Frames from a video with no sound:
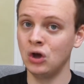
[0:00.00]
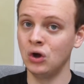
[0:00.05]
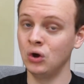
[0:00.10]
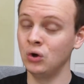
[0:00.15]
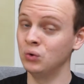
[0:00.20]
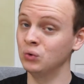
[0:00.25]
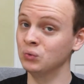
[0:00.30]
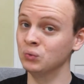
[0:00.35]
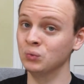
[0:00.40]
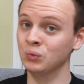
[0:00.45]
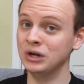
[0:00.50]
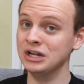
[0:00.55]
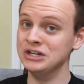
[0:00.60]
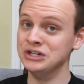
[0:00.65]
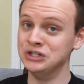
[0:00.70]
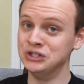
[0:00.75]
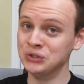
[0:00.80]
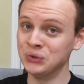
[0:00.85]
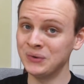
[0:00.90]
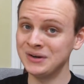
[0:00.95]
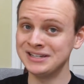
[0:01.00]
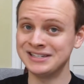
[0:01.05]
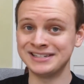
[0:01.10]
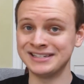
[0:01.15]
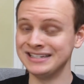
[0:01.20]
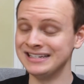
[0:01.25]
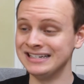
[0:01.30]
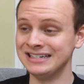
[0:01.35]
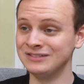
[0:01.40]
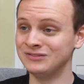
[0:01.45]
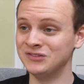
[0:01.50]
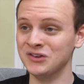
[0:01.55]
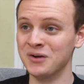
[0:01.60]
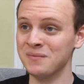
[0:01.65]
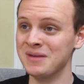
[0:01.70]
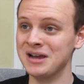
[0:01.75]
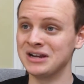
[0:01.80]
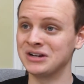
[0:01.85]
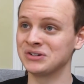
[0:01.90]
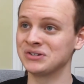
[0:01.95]
who enjoy seeing
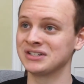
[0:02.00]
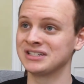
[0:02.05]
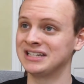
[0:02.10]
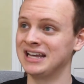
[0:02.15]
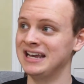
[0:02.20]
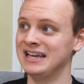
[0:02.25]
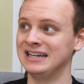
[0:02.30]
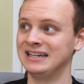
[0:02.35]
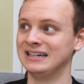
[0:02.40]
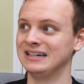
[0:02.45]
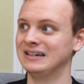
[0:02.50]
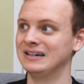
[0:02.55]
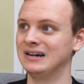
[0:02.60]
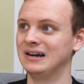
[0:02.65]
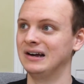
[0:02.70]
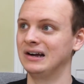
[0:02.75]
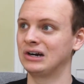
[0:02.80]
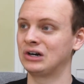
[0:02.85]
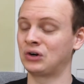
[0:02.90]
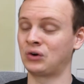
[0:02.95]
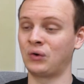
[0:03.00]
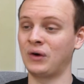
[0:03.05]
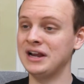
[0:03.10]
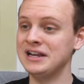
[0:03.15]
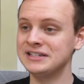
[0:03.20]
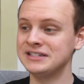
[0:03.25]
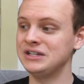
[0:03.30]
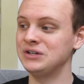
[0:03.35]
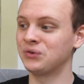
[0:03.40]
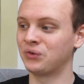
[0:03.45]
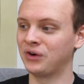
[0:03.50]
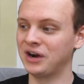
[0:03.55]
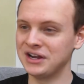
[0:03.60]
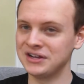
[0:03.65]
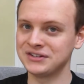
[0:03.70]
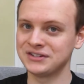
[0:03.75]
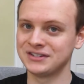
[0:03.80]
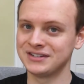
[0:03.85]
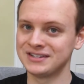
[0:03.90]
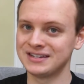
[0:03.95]
filmmakers take crazy
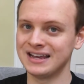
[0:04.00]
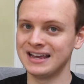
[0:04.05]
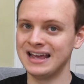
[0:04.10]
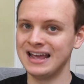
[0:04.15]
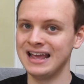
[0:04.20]
risks,